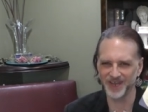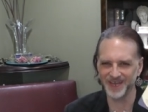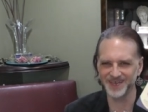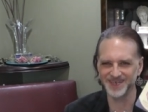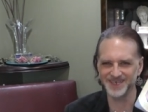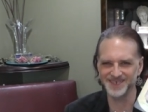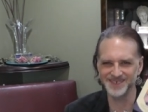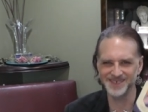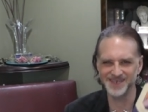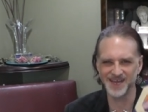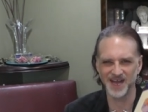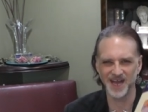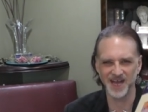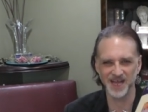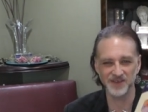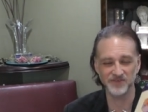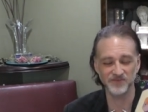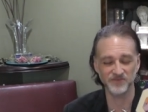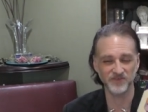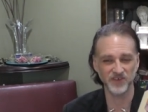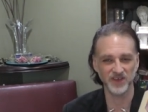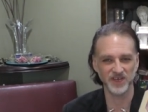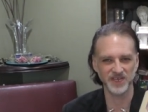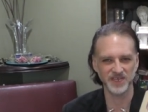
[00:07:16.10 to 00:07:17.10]
right? Not
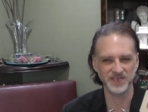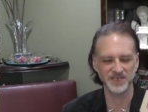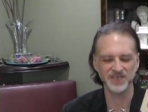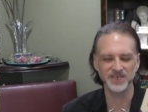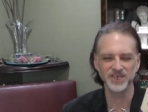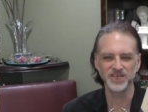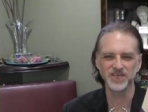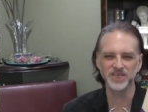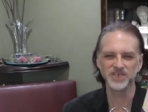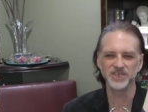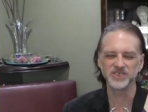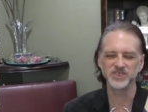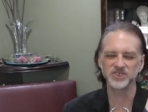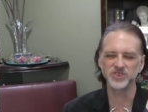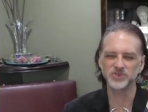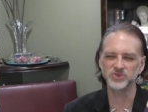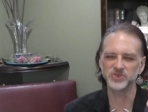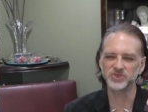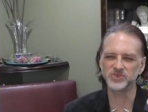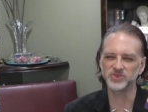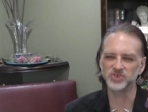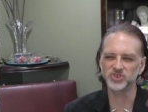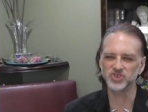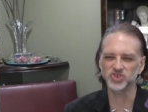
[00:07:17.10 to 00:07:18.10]
fun. So
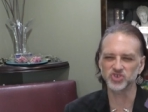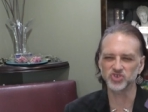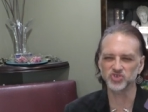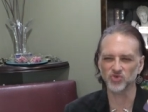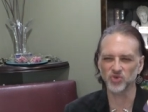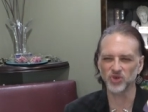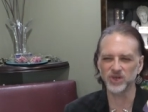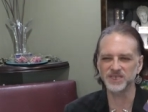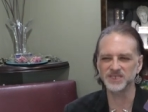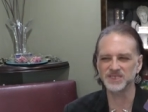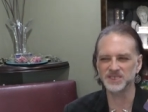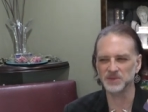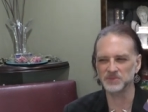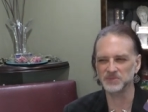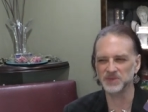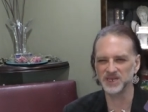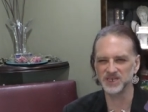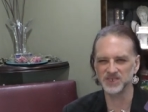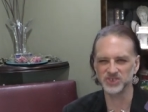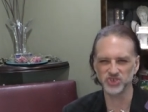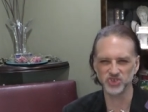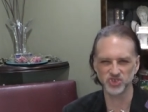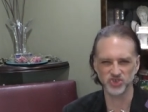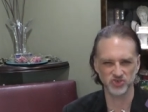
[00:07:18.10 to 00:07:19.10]
to destroy
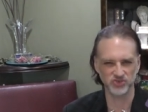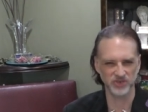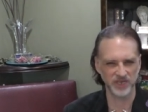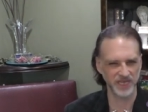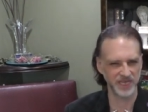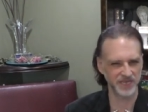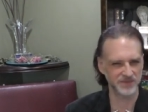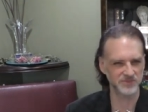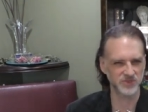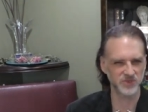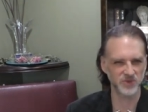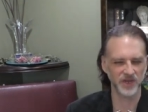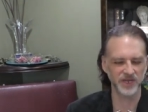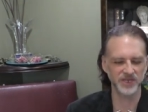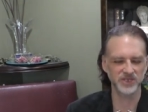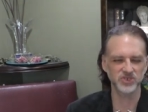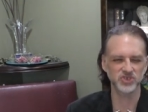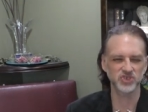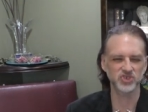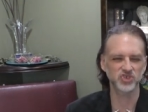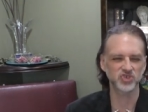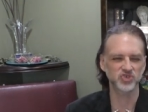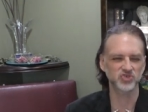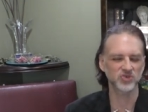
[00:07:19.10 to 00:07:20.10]
somebody's dreams, right?
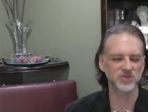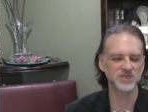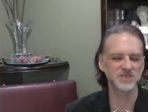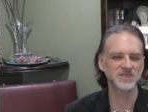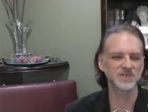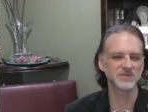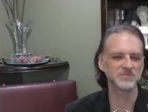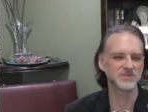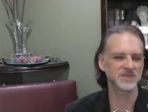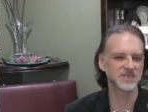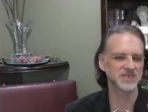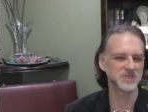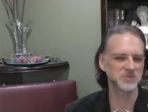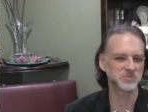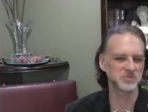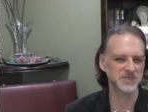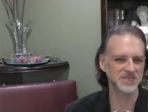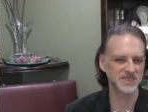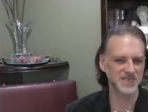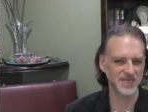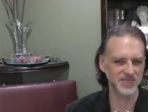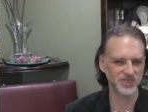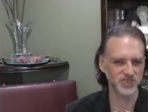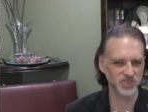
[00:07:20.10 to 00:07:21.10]
To destroy somebody's
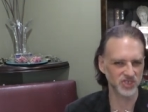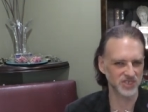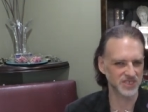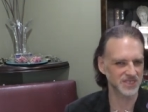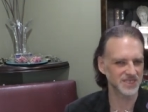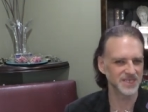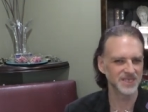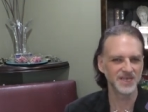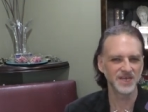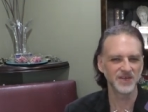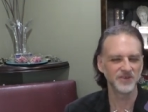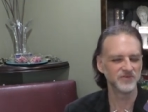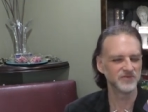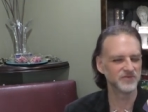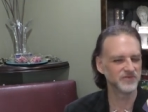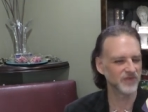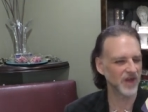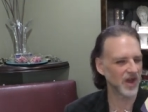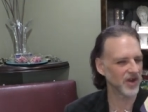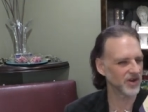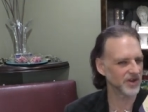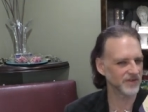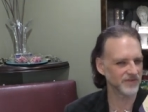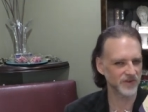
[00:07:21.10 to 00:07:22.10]
potential,
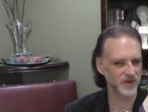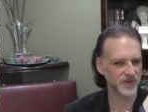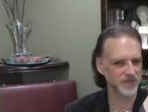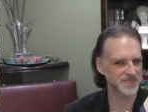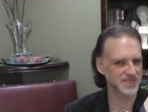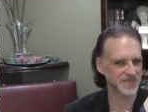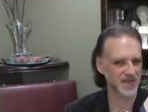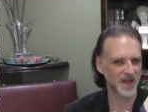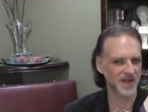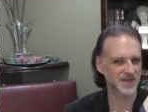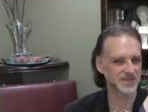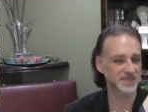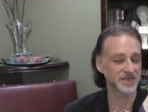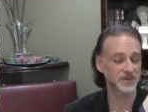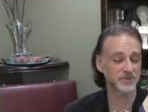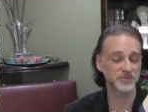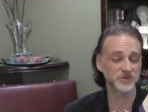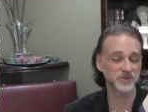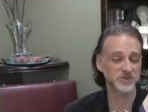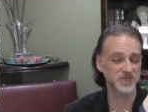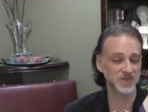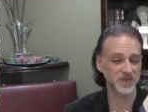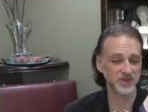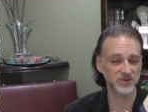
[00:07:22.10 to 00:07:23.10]
very, very toxic,
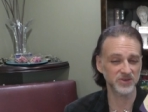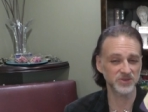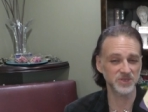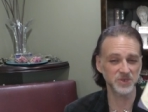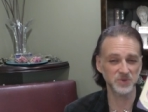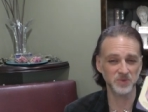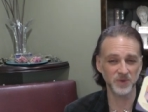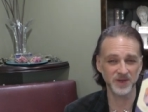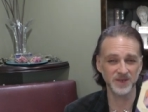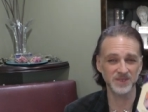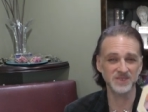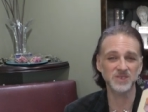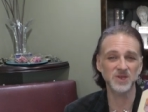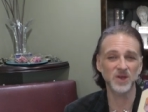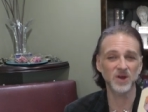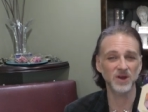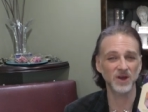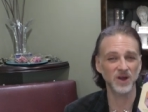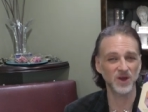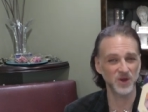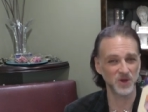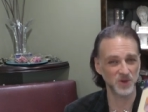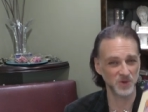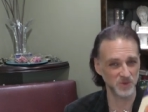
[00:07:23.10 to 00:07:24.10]
particularly when it's
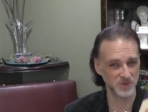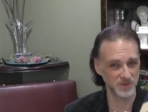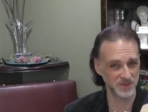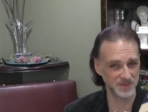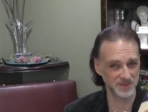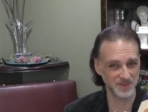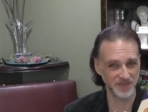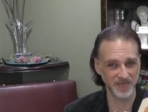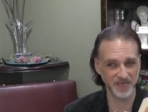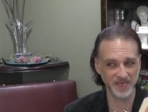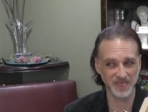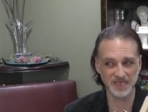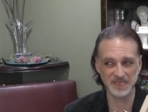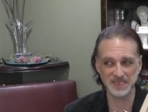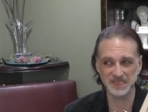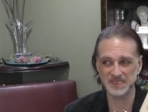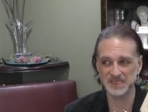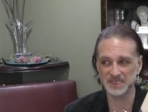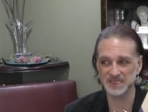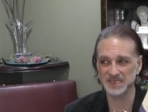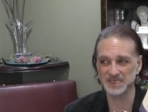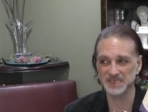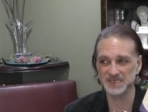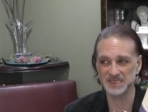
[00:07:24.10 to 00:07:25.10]
our own. Like
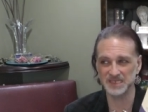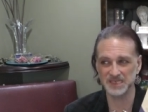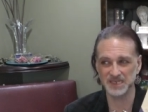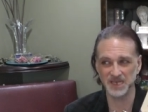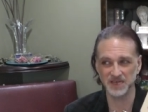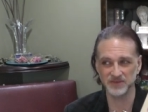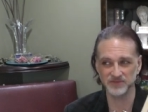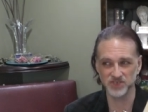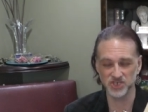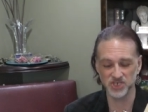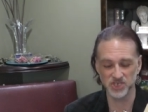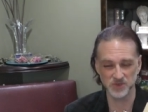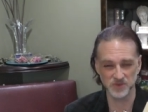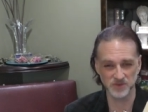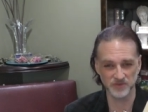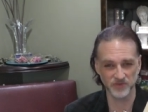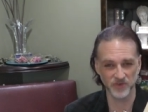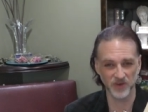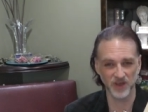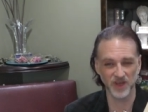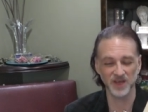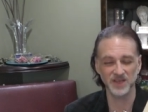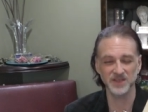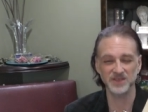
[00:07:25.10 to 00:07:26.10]
it's easy enough to do it
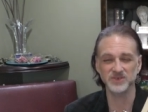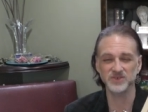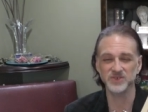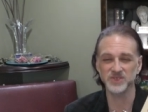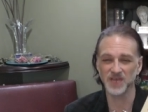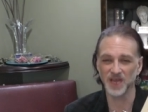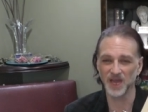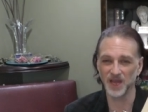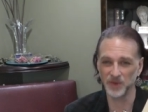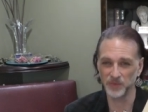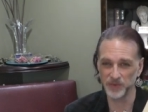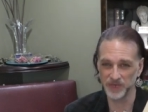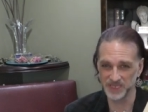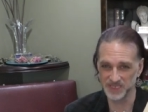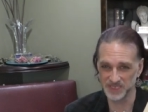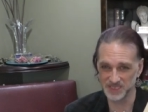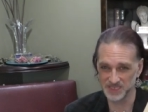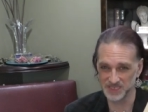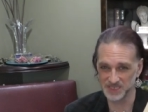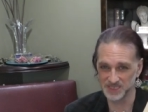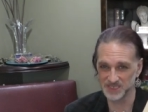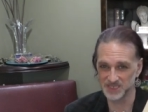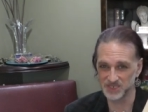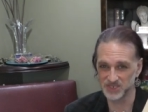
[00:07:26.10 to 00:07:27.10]
for others. How
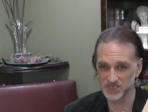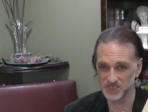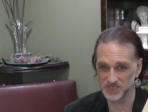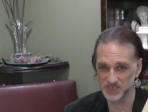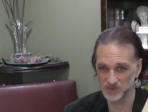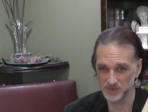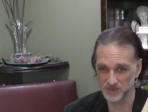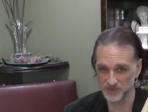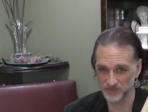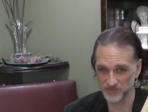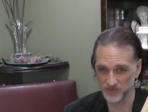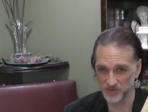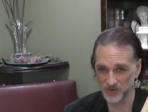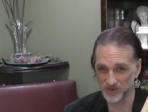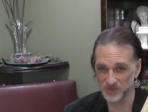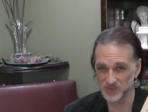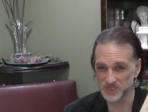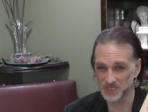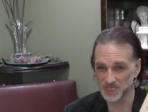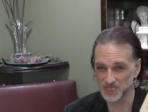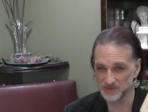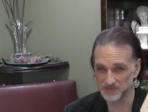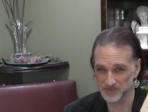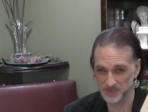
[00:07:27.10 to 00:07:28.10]
easy is it to do it for
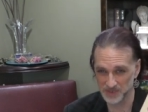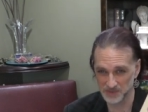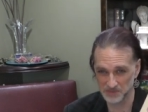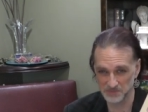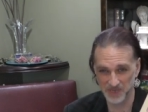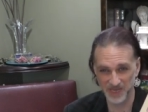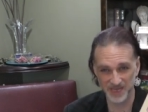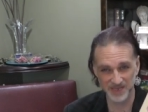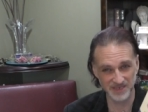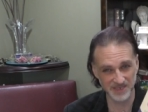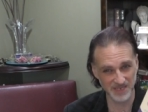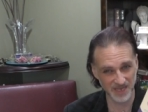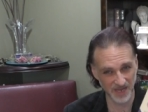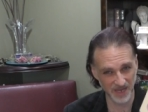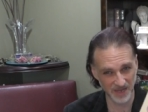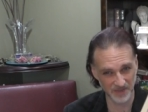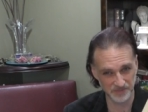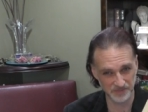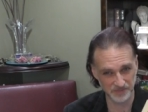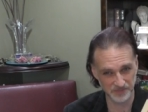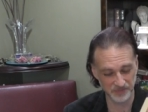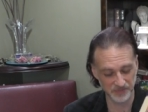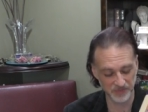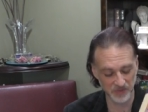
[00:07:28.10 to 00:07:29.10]
ourselves on a bad day?
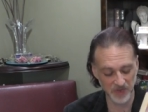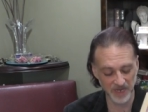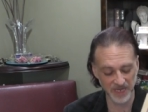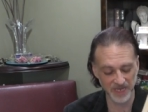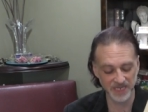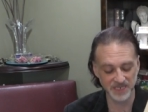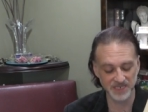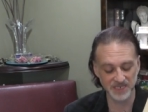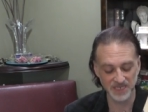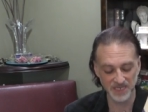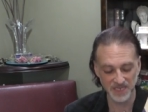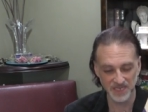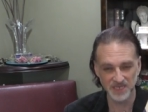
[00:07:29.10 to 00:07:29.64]
right?